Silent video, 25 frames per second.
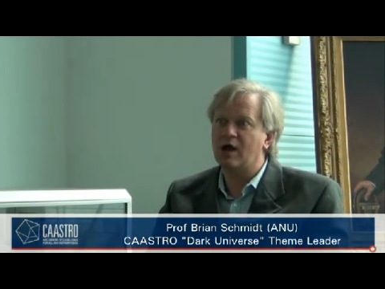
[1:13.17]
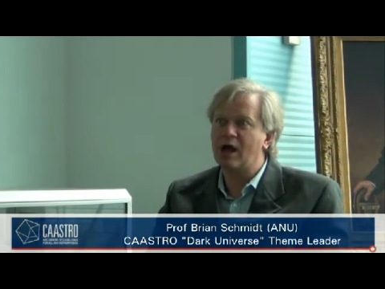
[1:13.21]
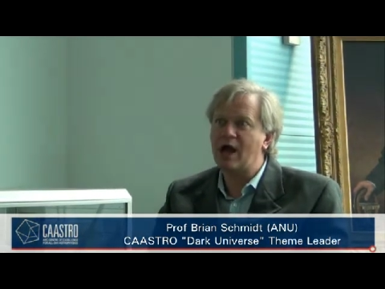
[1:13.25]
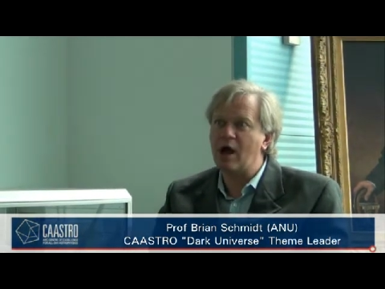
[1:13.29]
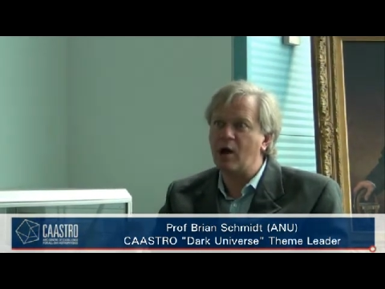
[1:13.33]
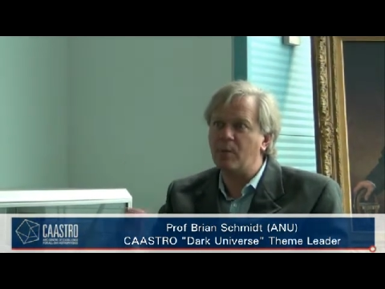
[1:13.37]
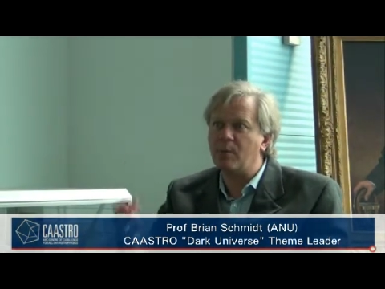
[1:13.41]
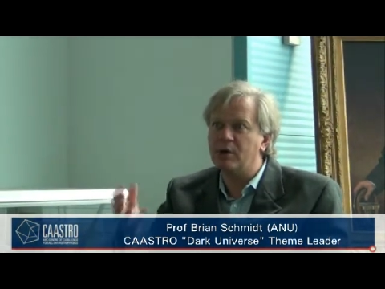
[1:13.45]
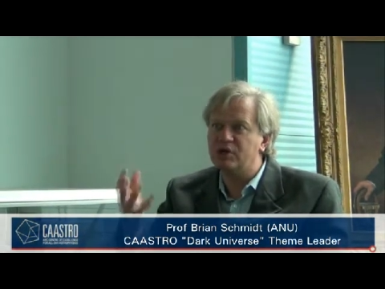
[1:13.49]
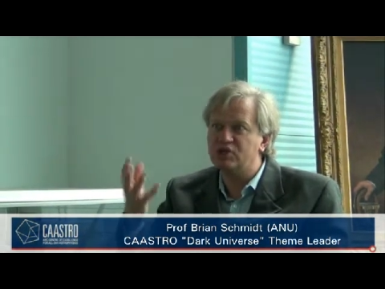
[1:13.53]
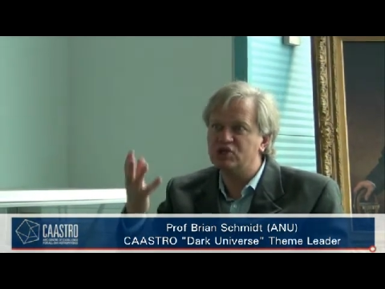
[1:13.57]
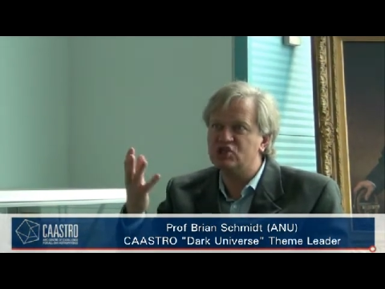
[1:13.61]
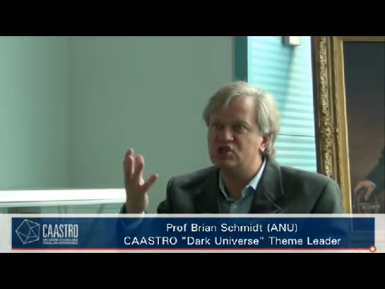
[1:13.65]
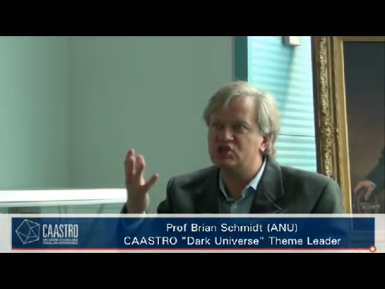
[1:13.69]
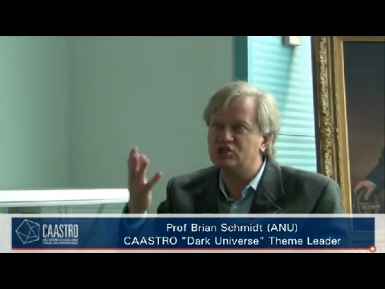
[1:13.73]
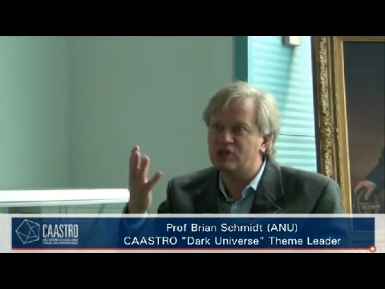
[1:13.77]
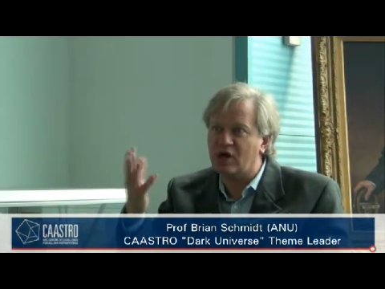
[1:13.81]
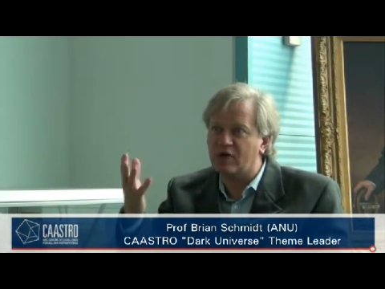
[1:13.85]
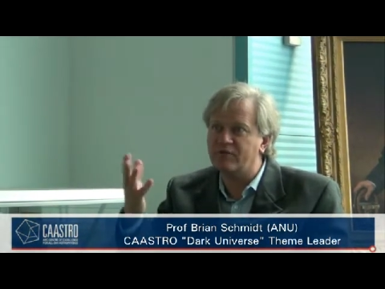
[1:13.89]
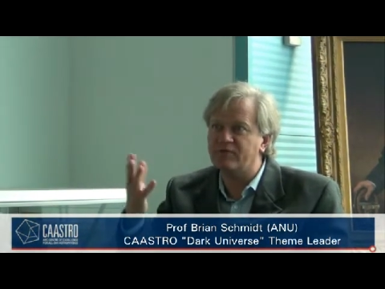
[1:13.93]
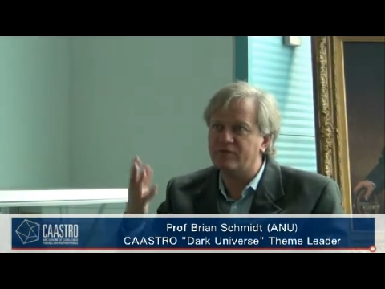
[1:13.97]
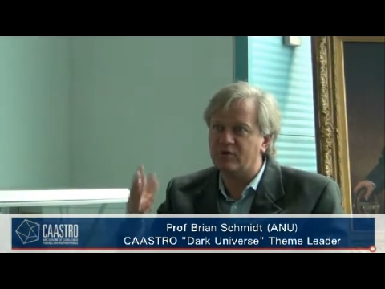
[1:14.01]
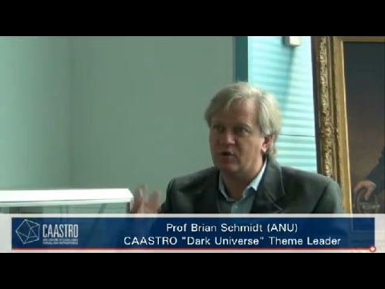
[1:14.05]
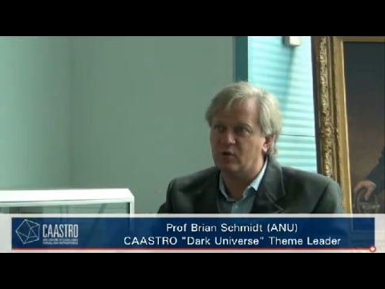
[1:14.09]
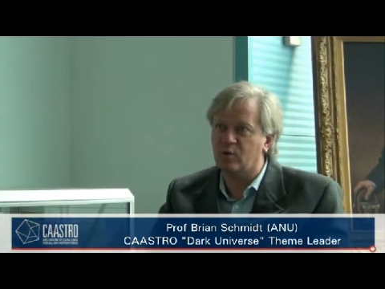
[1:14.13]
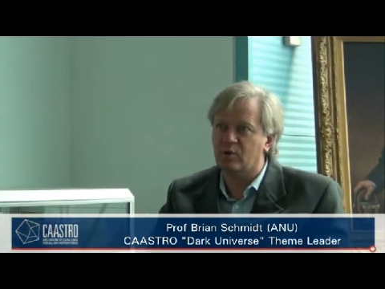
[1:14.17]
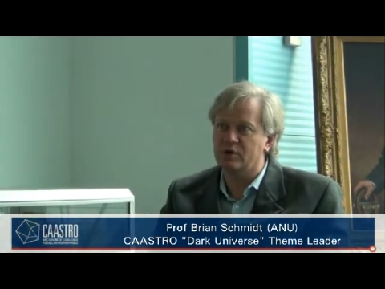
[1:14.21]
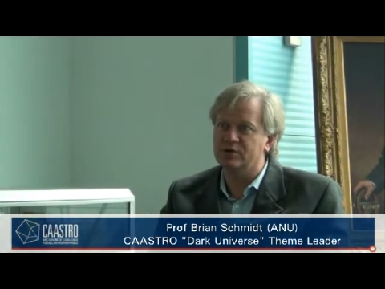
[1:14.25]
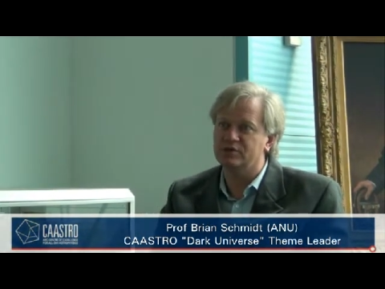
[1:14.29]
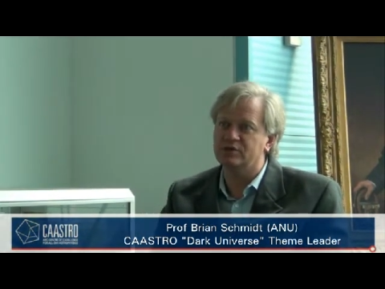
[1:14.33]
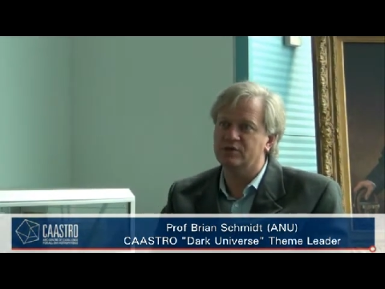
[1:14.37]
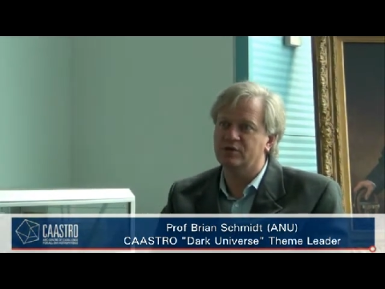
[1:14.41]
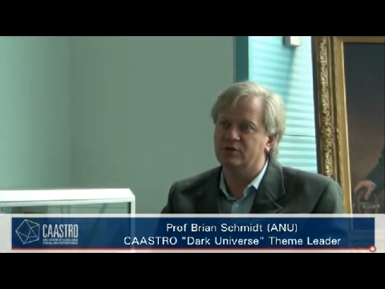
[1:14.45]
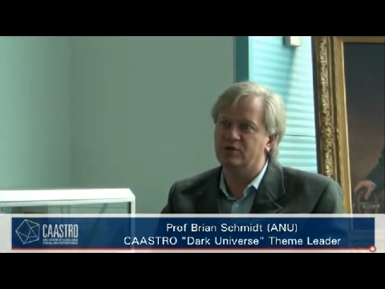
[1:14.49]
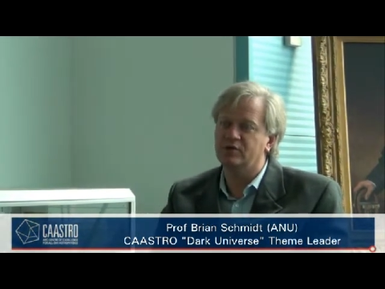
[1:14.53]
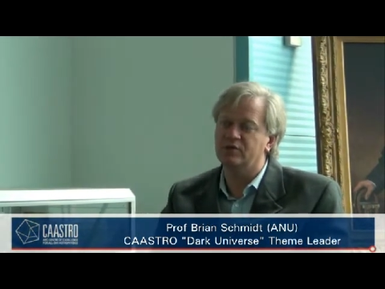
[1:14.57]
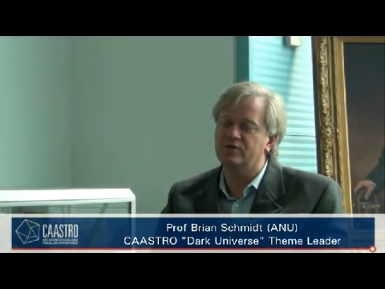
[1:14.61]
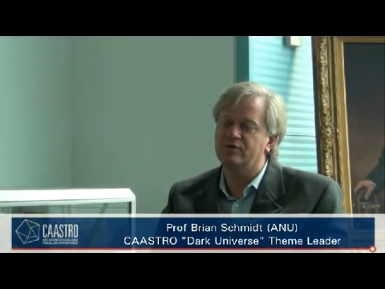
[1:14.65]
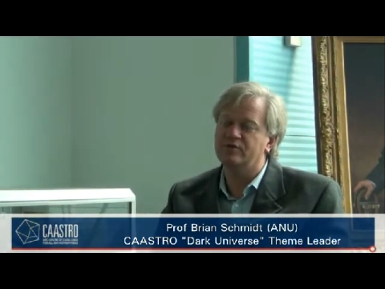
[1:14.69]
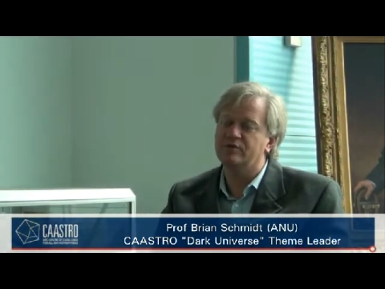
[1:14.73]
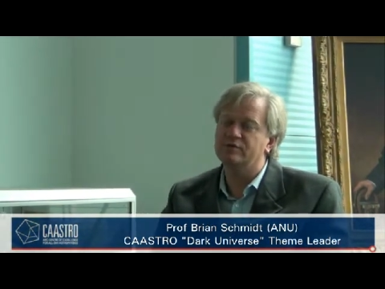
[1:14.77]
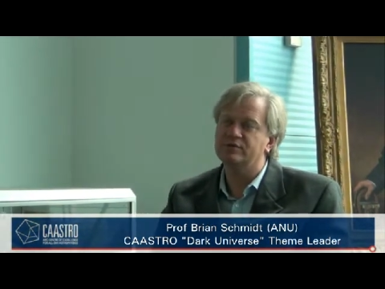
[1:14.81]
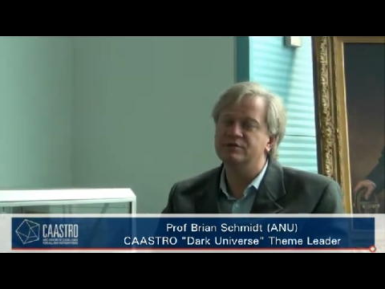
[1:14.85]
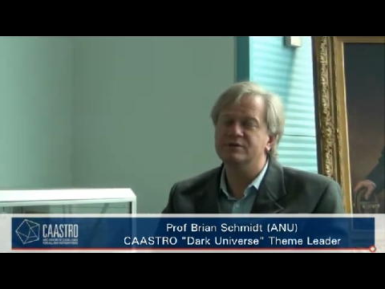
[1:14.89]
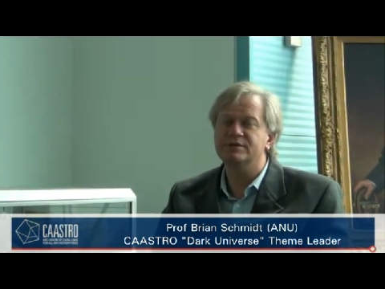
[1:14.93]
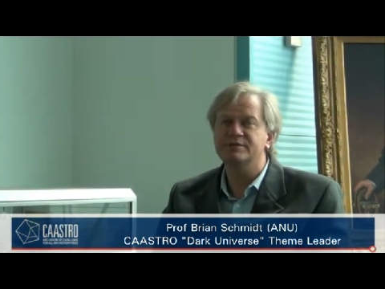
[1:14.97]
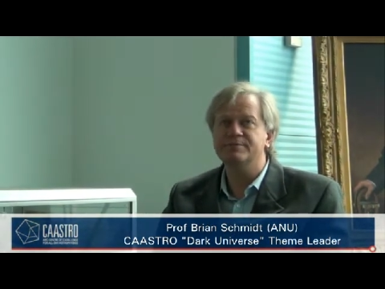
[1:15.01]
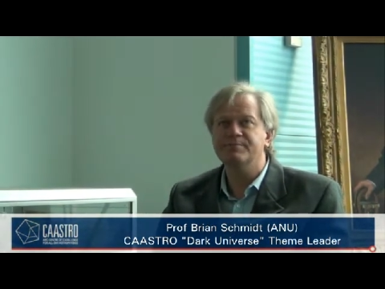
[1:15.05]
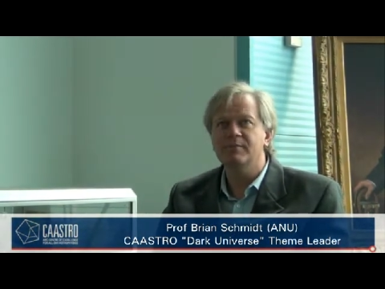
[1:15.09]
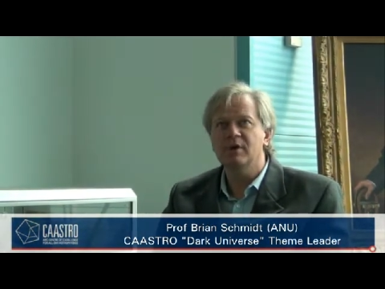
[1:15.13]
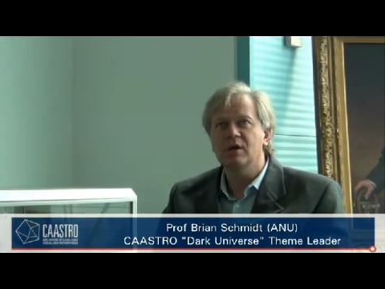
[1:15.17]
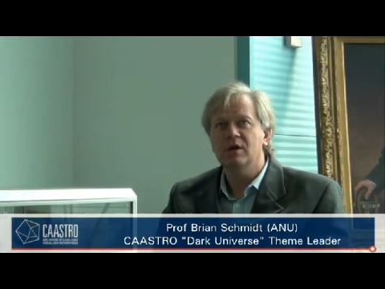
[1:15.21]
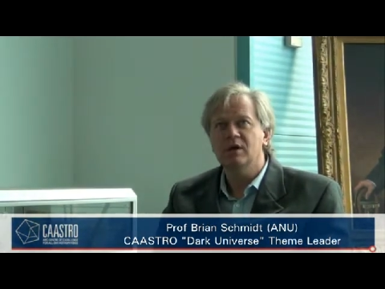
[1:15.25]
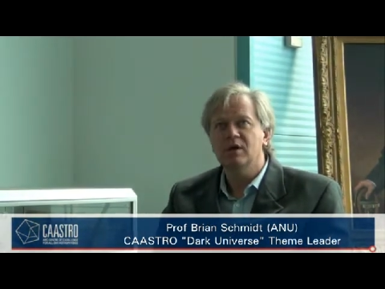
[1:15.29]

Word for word: how much stuff there was in the universe.